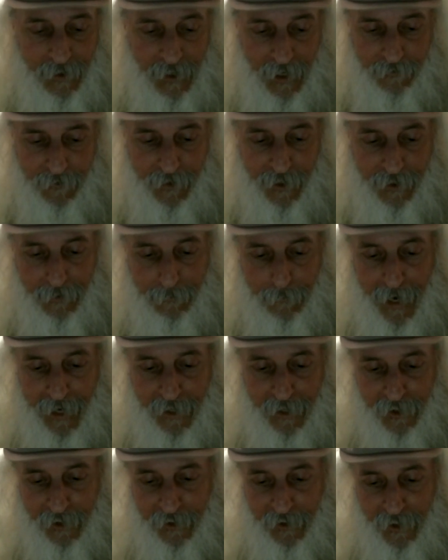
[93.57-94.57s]
I've done
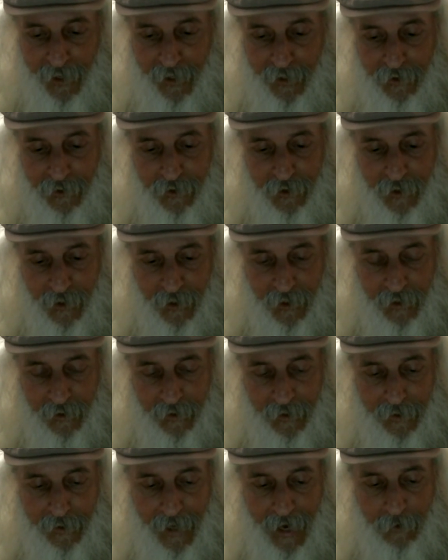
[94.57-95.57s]
amazing things uh,
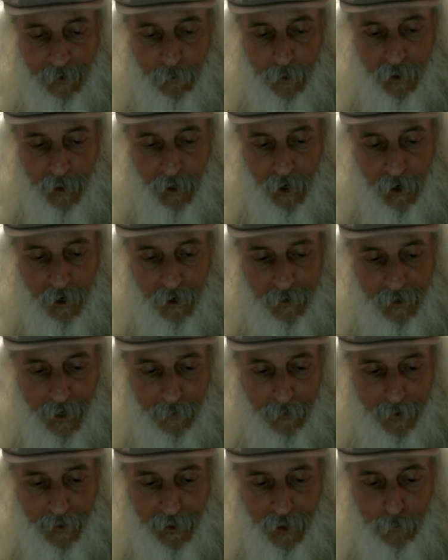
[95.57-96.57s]
in that regard.
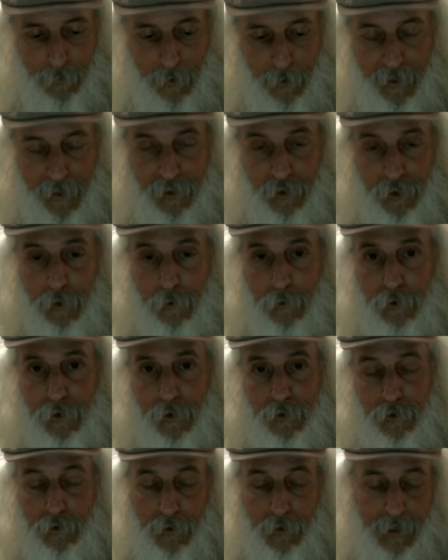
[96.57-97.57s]
I'm an experienced
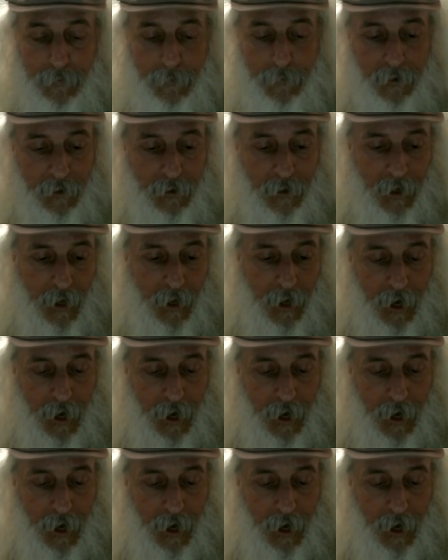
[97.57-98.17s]
lucid dreamer.